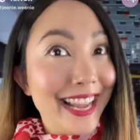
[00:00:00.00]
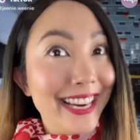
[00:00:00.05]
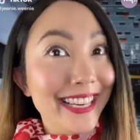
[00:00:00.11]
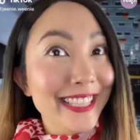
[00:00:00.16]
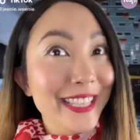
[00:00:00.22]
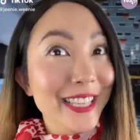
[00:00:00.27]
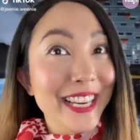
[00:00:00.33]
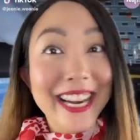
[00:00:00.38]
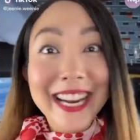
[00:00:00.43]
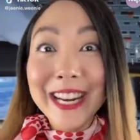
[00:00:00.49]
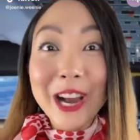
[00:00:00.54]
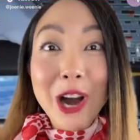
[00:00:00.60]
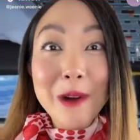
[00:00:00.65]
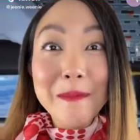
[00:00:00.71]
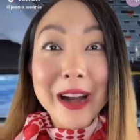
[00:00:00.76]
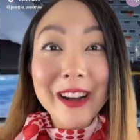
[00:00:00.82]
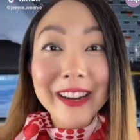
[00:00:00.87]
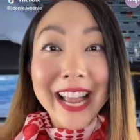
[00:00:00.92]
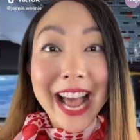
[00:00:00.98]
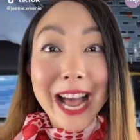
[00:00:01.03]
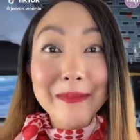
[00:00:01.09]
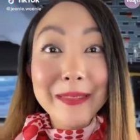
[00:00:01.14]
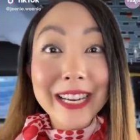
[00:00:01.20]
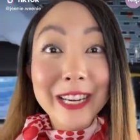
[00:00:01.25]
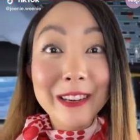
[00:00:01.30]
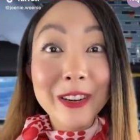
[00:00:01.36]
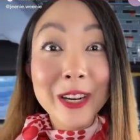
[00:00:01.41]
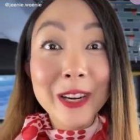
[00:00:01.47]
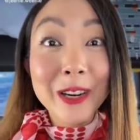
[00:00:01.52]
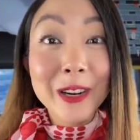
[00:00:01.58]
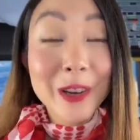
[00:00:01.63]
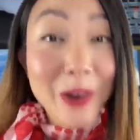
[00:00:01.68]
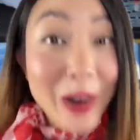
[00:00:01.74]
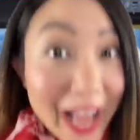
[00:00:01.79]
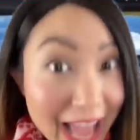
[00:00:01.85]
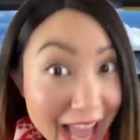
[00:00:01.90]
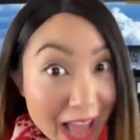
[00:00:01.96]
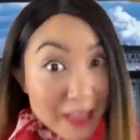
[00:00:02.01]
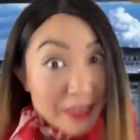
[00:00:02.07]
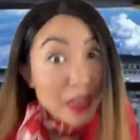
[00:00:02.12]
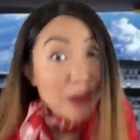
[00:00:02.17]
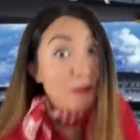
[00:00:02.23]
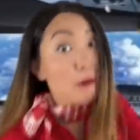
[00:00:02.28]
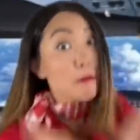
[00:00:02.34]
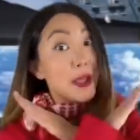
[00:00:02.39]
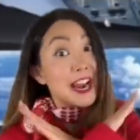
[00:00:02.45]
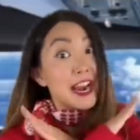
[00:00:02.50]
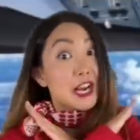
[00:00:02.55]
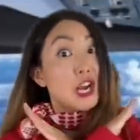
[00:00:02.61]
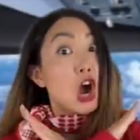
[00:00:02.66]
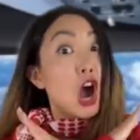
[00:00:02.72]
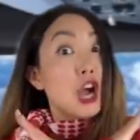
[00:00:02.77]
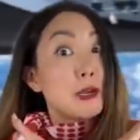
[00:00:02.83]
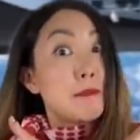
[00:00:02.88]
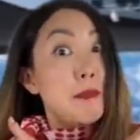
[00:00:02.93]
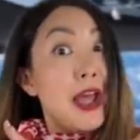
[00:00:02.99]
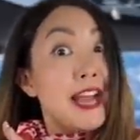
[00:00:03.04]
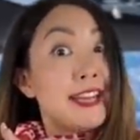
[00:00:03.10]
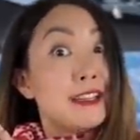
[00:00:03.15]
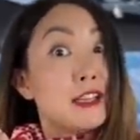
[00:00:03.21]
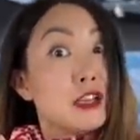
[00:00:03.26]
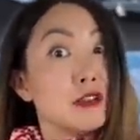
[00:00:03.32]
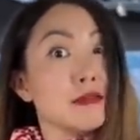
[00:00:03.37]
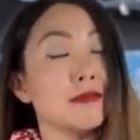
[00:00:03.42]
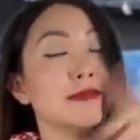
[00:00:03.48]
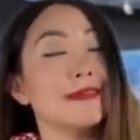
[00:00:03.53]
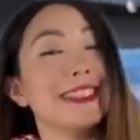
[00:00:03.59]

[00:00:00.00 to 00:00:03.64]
Things you didn't know about cabin crew, the forbidden cockpit.